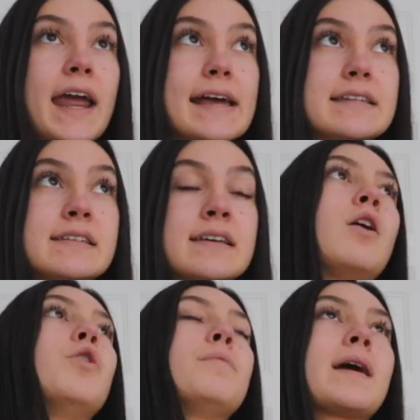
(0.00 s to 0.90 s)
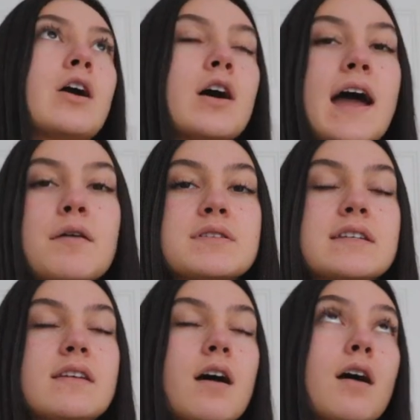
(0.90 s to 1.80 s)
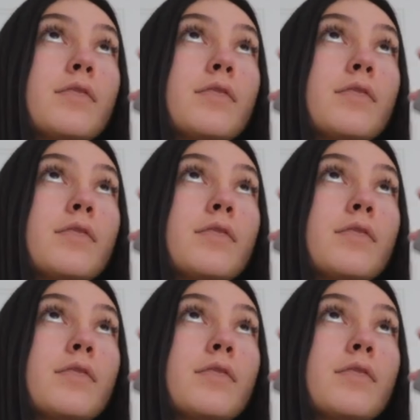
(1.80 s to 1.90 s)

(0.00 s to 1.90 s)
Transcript: And oh my God, I was in